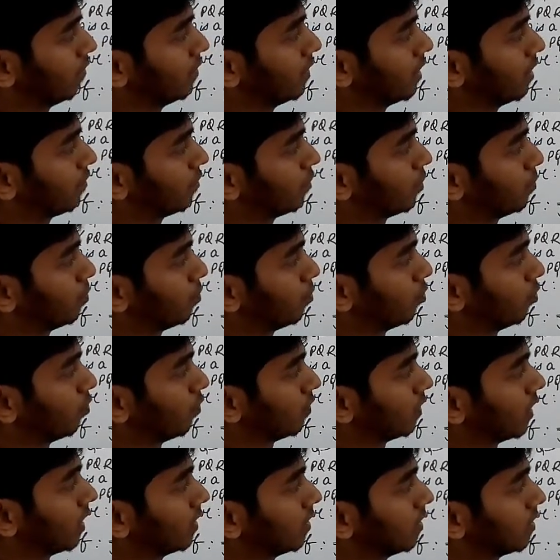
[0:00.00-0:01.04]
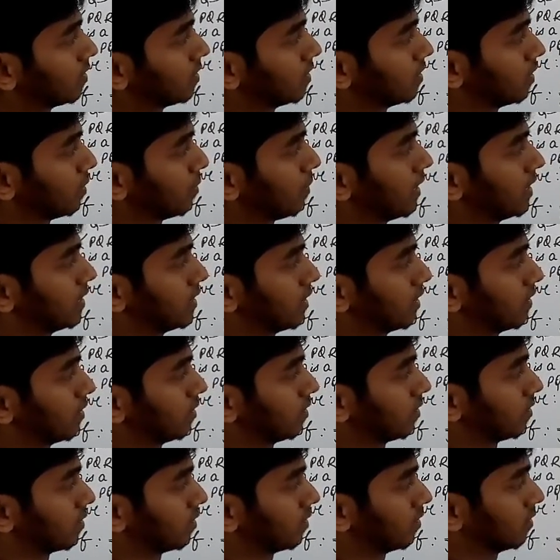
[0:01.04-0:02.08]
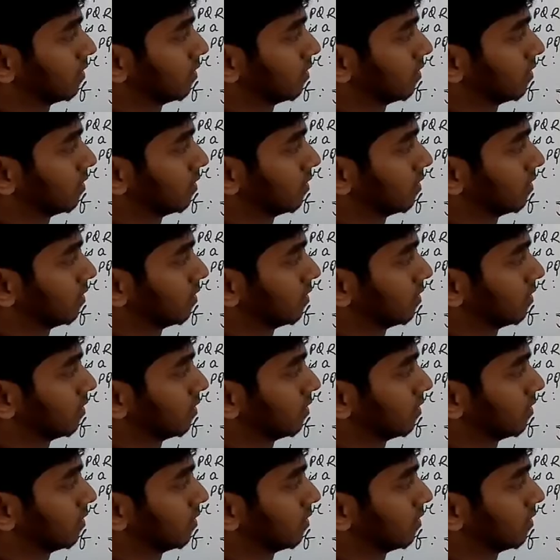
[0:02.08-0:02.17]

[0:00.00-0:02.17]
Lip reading: We have to prove that this is a bisector.